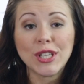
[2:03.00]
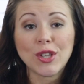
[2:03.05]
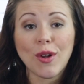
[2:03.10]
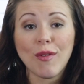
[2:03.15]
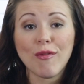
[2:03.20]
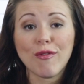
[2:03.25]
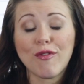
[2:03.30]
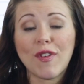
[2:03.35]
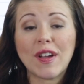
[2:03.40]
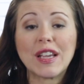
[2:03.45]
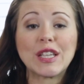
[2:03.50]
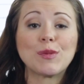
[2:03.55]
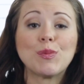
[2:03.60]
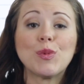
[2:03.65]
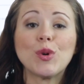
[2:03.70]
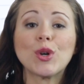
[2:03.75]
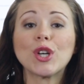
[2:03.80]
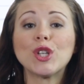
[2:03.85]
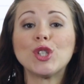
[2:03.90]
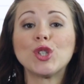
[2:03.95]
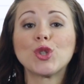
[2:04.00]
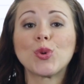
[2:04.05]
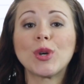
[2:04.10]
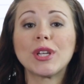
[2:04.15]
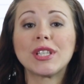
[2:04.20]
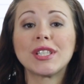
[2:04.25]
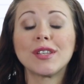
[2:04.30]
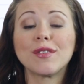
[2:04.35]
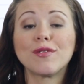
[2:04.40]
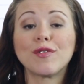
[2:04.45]
us on Facebook and
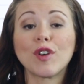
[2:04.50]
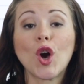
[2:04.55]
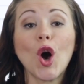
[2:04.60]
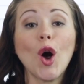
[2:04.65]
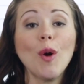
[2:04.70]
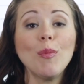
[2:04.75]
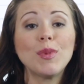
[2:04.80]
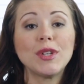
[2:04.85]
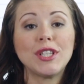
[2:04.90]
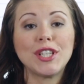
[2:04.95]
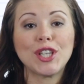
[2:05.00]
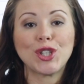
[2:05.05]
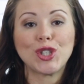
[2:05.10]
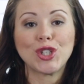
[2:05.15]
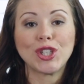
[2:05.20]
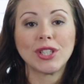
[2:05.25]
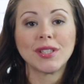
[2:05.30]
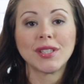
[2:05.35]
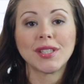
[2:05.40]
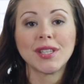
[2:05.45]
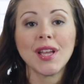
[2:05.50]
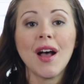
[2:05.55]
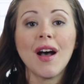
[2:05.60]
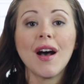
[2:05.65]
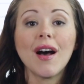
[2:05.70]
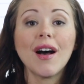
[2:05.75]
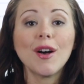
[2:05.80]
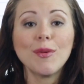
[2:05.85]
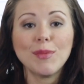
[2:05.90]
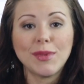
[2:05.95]
Twitter for competitions,
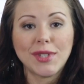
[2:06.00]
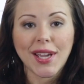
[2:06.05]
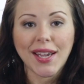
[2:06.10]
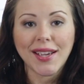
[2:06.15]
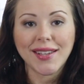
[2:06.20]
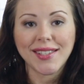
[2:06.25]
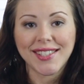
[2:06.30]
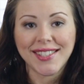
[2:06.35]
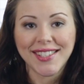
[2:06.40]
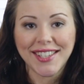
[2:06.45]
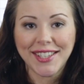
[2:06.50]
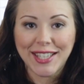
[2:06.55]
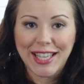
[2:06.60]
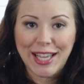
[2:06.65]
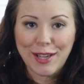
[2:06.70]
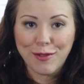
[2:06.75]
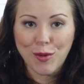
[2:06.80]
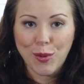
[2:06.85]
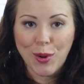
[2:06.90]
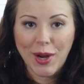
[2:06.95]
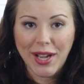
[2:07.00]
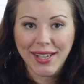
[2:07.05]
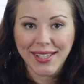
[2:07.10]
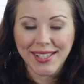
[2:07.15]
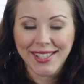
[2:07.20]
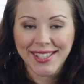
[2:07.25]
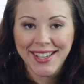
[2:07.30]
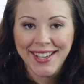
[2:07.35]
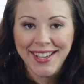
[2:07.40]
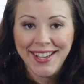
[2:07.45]
updates and
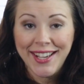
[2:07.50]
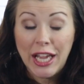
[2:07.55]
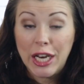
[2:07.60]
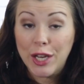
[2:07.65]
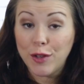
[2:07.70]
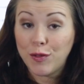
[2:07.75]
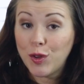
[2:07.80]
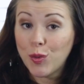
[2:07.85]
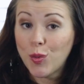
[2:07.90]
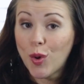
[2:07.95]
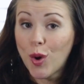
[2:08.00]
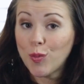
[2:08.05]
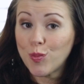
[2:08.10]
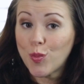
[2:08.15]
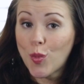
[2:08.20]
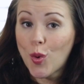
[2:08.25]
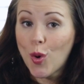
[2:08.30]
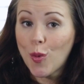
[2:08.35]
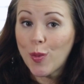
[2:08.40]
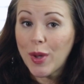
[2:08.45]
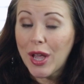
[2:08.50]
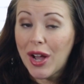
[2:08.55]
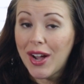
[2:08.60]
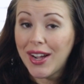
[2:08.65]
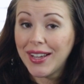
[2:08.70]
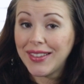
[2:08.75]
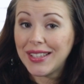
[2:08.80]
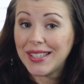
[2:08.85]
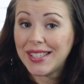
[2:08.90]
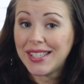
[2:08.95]
giveaways. And if you want more
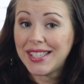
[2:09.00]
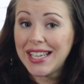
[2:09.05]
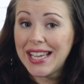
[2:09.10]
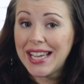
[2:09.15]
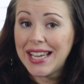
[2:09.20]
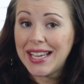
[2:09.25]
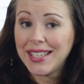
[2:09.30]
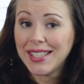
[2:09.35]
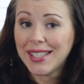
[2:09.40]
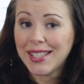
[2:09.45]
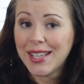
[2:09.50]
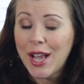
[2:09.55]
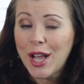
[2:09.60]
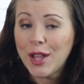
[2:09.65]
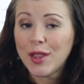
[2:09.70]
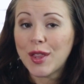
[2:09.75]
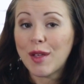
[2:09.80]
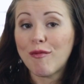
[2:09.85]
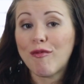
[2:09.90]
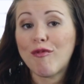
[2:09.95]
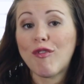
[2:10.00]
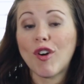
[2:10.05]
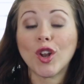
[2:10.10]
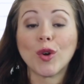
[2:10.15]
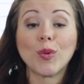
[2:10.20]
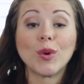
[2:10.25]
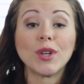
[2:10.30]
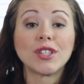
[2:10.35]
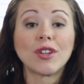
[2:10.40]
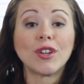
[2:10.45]
behind the scenes, then
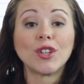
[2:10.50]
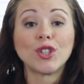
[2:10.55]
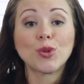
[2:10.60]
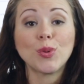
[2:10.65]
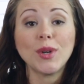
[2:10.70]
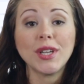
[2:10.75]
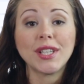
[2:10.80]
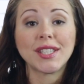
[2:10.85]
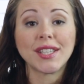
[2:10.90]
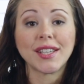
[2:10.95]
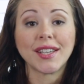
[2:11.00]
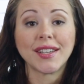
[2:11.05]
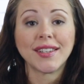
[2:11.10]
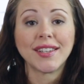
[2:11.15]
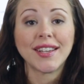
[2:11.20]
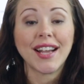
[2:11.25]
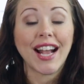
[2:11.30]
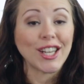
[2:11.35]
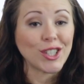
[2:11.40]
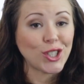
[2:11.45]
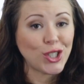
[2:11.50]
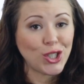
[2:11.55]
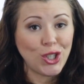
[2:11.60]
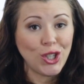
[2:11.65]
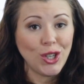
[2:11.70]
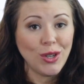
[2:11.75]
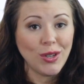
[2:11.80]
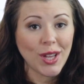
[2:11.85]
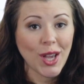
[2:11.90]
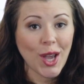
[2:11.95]
follow us on Twitter at
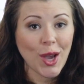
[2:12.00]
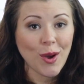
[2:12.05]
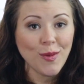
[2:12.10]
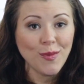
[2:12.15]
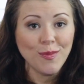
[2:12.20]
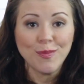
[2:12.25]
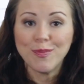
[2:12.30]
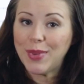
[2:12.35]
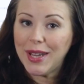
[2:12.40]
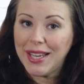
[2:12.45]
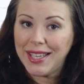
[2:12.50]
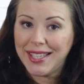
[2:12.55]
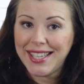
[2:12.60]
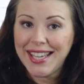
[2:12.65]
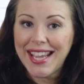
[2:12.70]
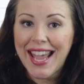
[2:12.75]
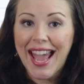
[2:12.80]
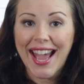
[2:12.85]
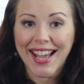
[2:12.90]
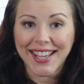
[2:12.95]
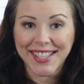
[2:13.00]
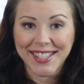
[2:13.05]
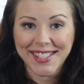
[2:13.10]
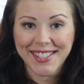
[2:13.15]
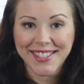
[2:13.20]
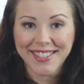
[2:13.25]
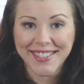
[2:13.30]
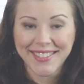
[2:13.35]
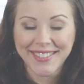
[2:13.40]
Studio BTS.